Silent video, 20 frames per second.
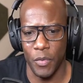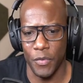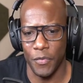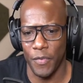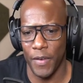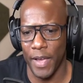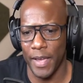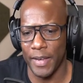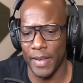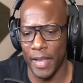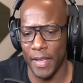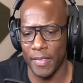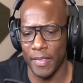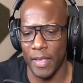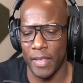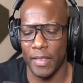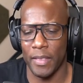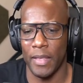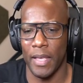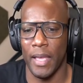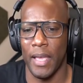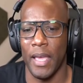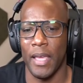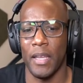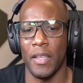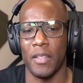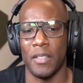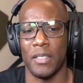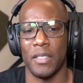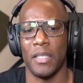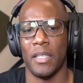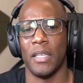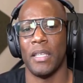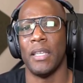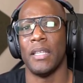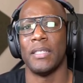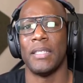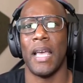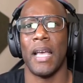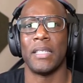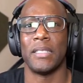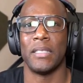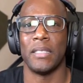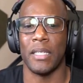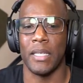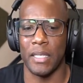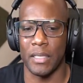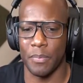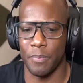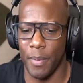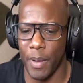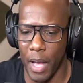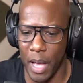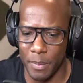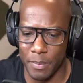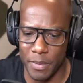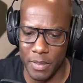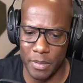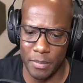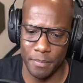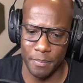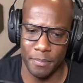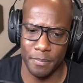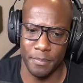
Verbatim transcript: we find out that the head of the syndicates actually is Pops.